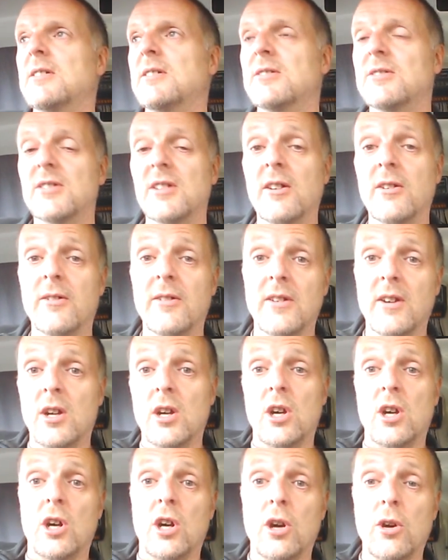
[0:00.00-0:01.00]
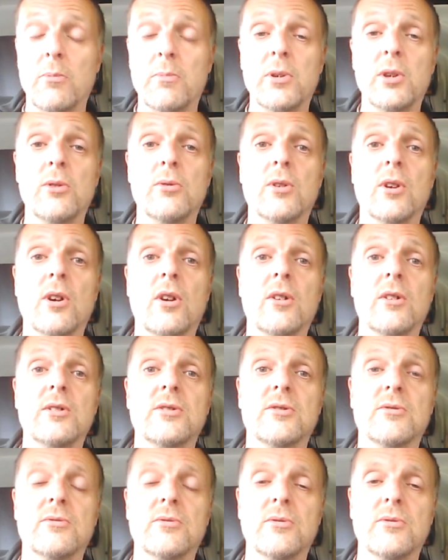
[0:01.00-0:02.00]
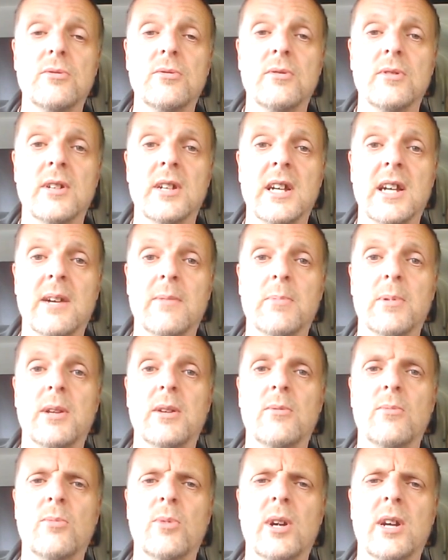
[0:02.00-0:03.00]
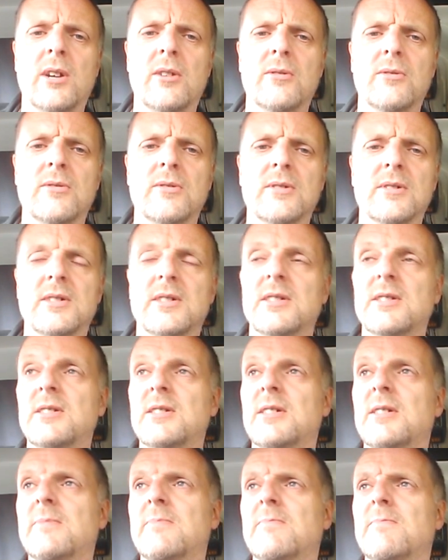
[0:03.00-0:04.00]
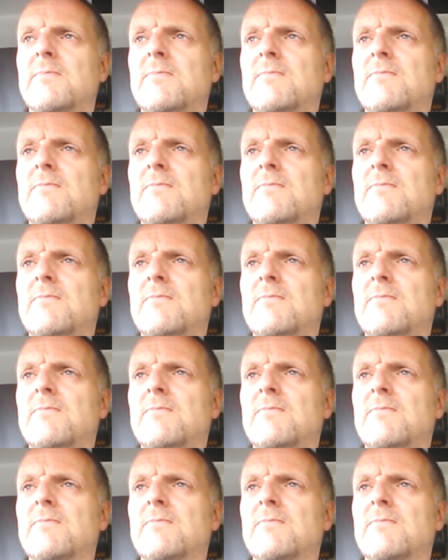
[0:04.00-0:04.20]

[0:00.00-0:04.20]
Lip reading: So, hope you guys are all happy and well. And,